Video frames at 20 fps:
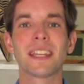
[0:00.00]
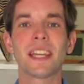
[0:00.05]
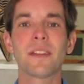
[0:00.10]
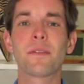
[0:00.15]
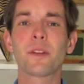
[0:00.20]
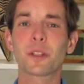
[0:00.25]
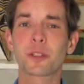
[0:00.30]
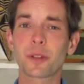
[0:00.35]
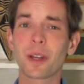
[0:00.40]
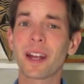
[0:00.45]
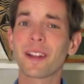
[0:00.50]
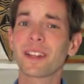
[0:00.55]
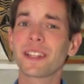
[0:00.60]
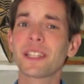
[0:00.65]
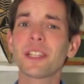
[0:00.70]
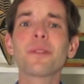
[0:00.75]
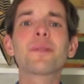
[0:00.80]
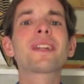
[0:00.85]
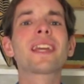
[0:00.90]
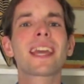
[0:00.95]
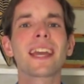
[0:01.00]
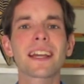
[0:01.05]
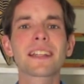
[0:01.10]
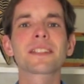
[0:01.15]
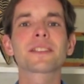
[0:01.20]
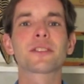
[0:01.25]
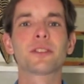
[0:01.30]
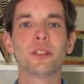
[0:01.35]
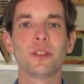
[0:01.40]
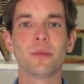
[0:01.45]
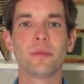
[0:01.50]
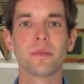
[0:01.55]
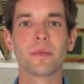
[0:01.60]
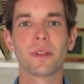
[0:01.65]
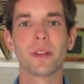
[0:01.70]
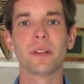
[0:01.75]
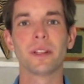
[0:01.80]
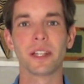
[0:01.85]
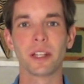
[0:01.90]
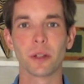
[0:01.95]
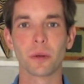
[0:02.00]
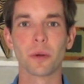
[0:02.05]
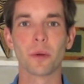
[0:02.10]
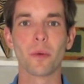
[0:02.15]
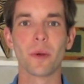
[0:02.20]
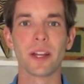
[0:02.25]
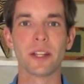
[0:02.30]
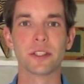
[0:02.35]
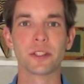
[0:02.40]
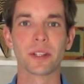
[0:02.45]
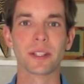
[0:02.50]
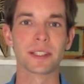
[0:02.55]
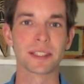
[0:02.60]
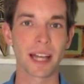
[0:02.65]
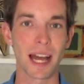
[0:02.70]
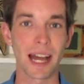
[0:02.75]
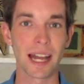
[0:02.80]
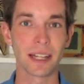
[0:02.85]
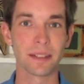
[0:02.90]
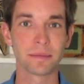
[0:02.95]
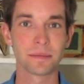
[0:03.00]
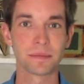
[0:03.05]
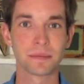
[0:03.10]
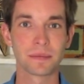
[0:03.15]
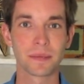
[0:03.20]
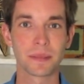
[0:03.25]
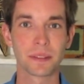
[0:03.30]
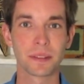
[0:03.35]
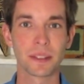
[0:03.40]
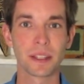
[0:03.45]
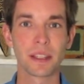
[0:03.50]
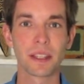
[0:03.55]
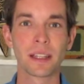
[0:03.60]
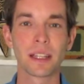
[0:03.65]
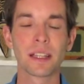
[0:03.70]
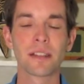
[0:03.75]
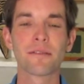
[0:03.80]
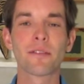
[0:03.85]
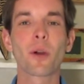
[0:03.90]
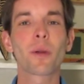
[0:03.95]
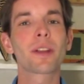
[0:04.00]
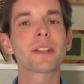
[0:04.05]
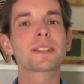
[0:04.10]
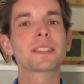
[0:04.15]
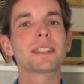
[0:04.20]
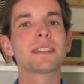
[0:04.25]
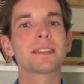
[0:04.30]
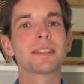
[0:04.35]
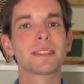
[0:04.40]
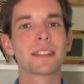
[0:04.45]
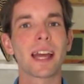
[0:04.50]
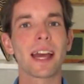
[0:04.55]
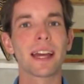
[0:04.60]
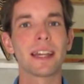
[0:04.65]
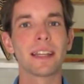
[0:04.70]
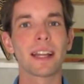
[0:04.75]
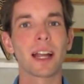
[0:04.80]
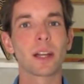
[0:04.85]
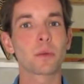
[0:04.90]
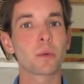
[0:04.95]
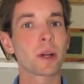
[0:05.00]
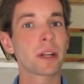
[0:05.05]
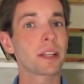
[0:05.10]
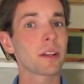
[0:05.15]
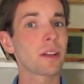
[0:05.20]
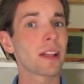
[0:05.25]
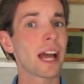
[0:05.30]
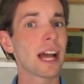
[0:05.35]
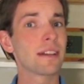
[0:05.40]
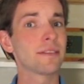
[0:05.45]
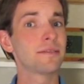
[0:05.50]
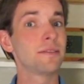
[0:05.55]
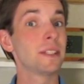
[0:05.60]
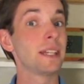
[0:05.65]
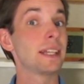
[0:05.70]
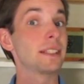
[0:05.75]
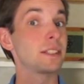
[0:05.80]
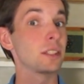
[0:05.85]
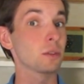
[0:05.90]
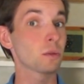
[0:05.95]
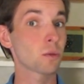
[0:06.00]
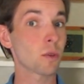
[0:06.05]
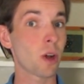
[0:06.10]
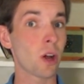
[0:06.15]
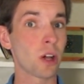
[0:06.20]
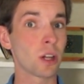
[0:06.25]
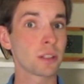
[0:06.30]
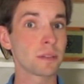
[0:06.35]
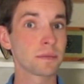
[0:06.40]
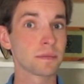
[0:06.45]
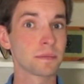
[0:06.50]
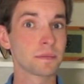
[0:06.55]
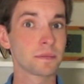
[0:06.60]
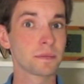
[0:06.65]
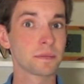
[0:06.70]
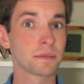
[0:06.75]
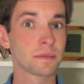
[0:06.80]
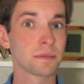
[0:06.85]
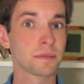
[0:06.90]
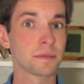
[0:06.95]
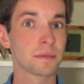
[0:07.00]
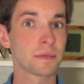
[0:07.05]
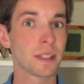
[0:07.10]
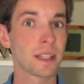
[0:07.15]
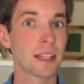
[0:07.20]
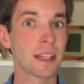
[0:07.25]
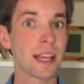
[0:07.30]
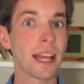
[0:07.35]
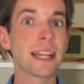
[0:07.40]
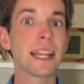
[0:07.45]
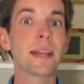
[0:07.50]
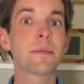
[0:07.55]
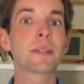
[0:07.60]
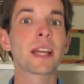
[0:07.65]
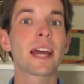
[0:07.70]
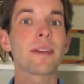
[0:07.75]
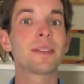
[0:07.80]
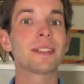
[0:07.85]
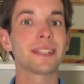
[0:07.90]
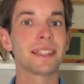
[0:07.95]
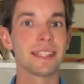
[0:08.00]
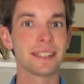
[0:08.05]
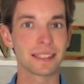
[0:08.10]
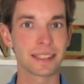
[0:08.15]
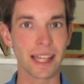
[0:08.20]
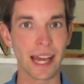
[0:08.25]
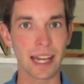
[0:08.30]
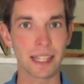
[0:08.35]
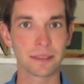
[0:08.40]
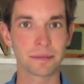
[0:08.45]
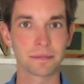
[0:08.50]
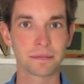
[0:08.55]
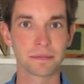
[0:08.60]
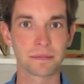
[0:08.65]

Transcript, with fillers: If you're trailing, you can't assume the leader will wager the tie. Focus instead on what he'll have if he gets it wrong, and aim to have at least that.